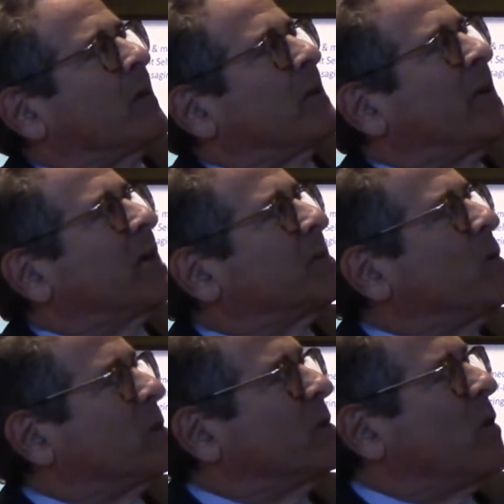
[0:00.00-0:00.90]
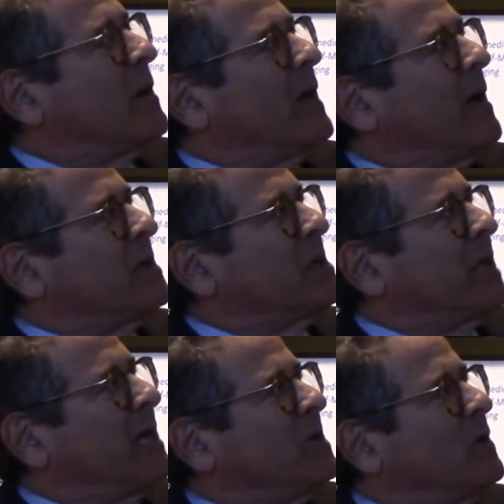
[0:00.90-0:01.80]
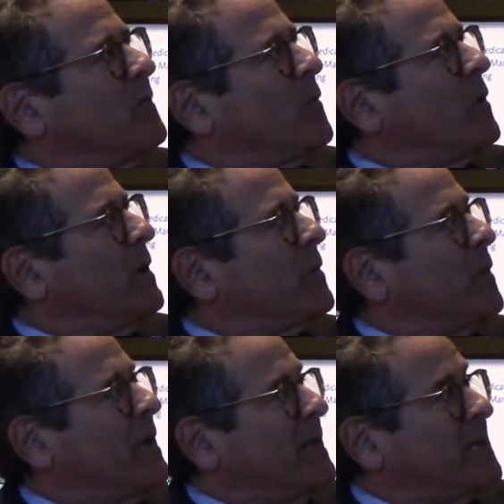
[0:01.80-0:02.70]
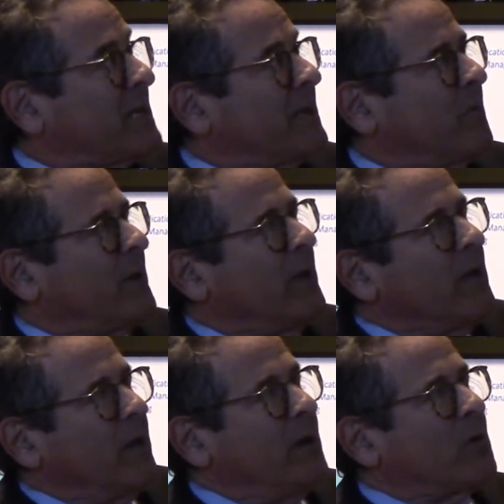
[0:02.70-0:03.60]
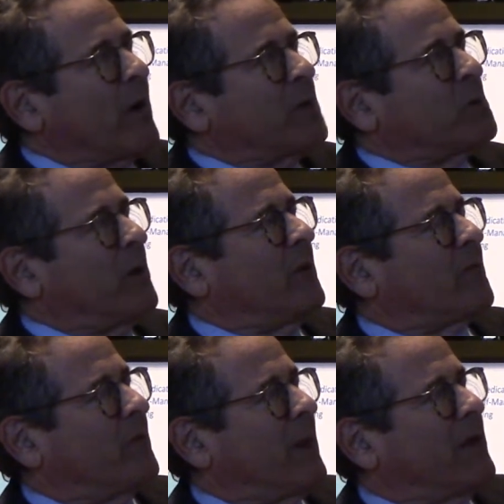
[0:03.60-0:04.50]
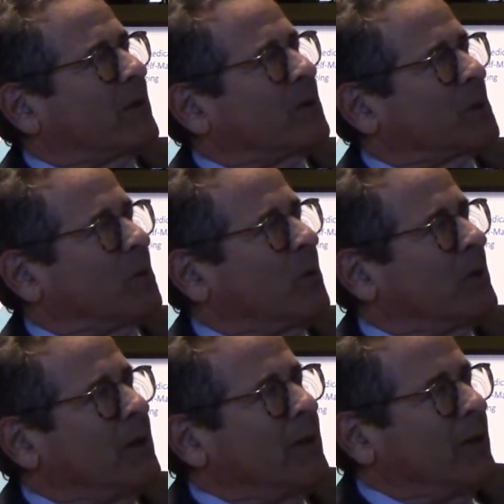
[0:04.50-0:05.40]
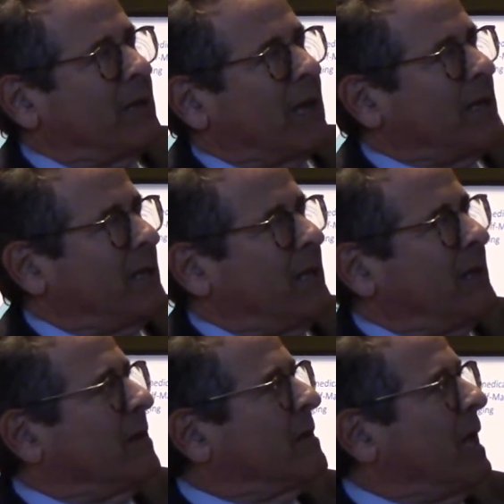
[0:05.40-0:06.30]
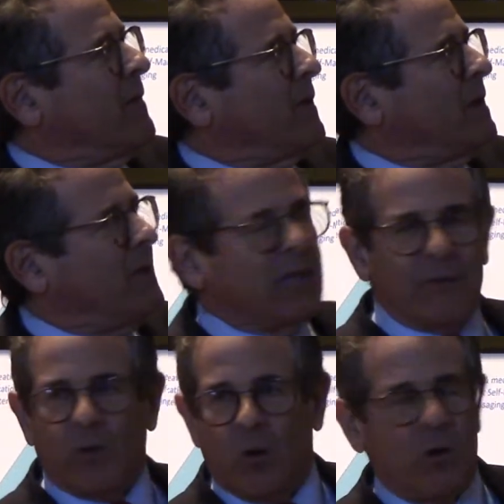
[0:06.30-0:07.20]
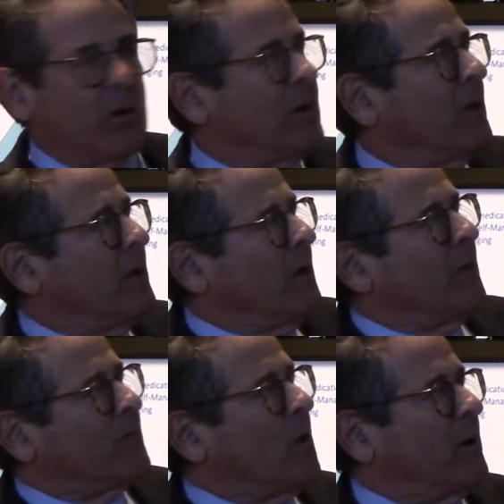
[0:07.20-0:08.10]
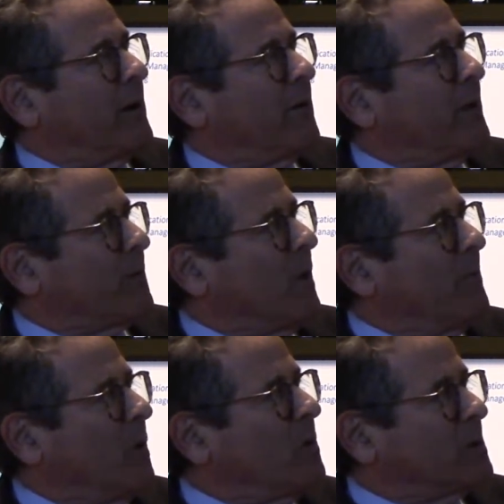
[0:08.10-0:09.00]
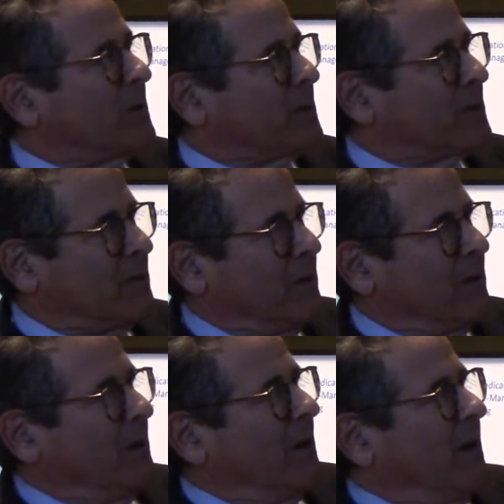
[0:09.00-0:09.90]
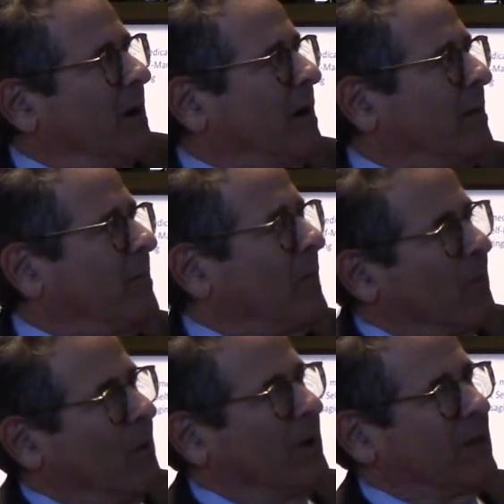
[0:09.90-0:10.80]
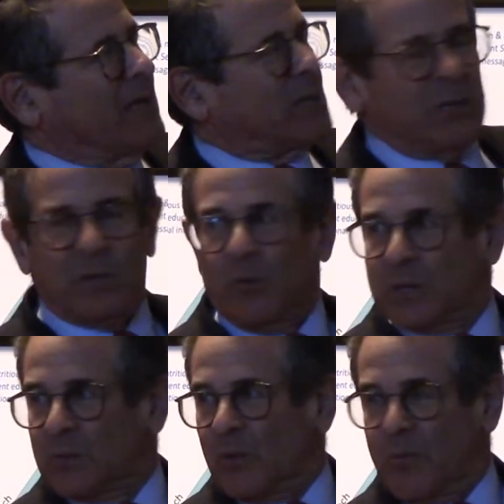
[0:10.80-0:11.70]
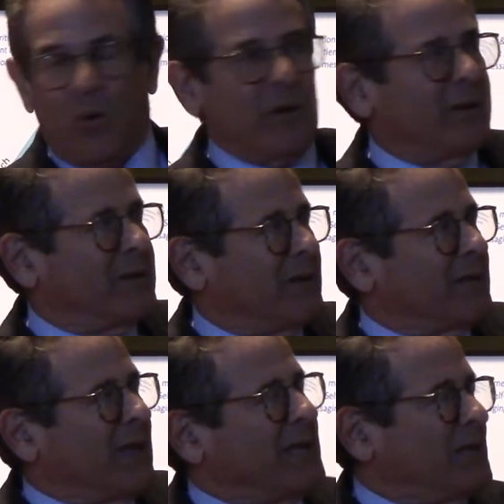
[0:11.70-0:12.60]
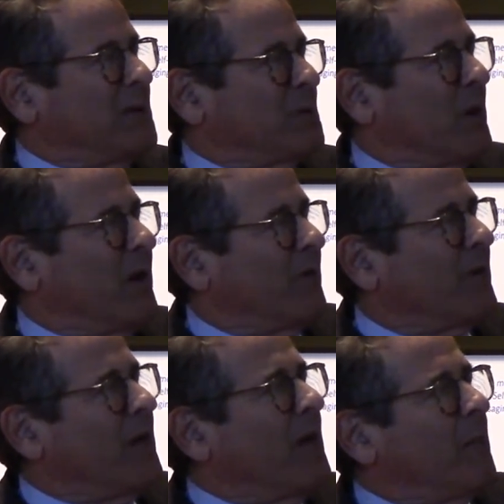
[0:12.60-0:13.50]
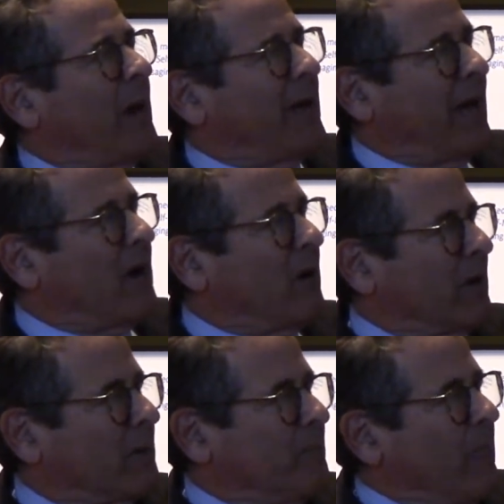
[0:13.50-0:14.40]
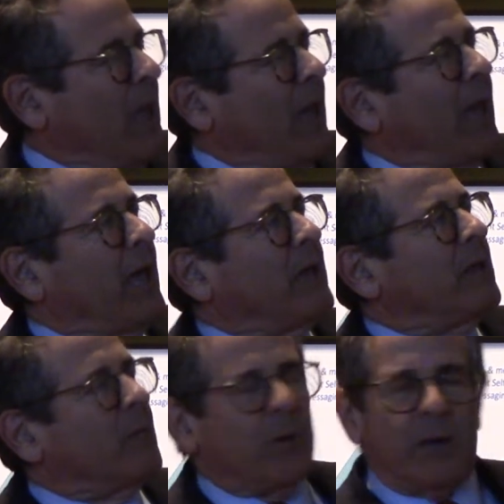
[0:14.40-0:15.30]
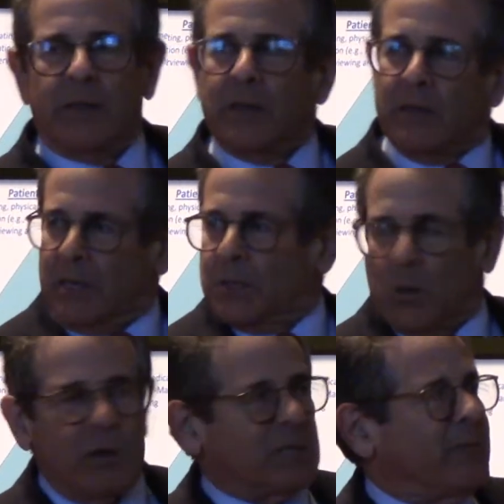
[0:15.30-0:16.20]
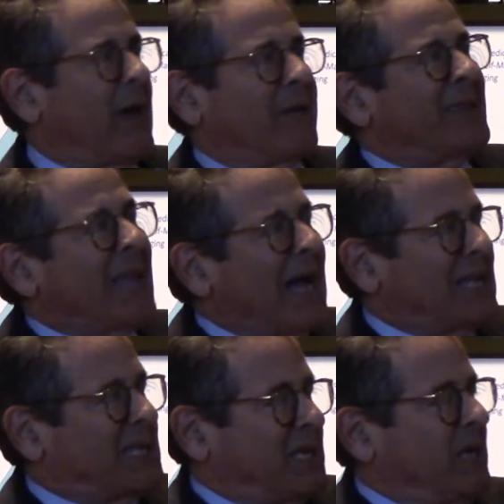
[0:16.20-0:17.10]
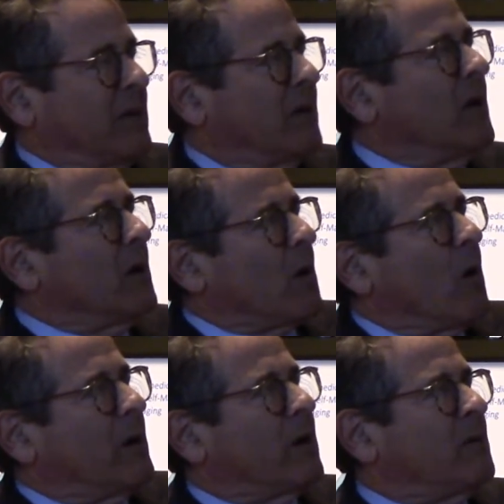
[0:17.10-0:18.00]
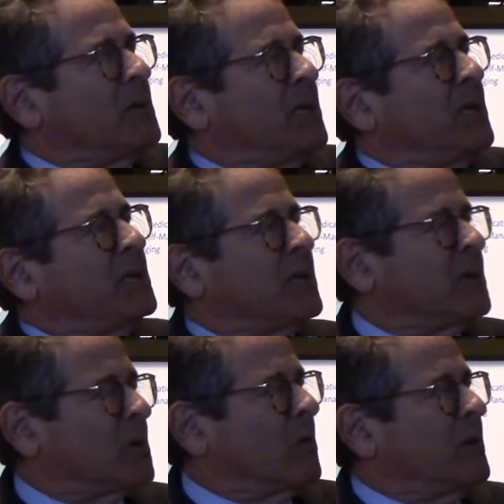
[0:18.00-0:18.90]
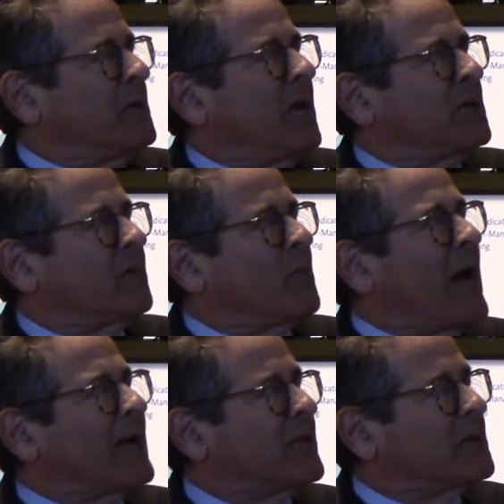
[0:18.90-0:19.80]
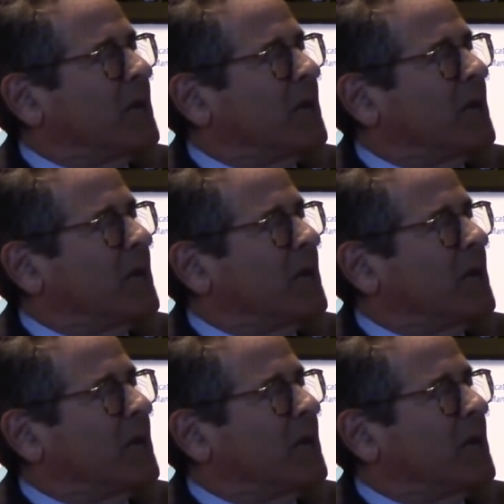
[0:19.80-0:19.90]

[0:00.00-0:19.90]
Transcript: textbooks in cardiology in 1943, and he said that when he graduated from medical school in 1911, he never heard of coronary thrombosis. Well, that's because it wasn't reported until 1912 by Herrick. But he talks about not seeing coronary disease in his early days of practice.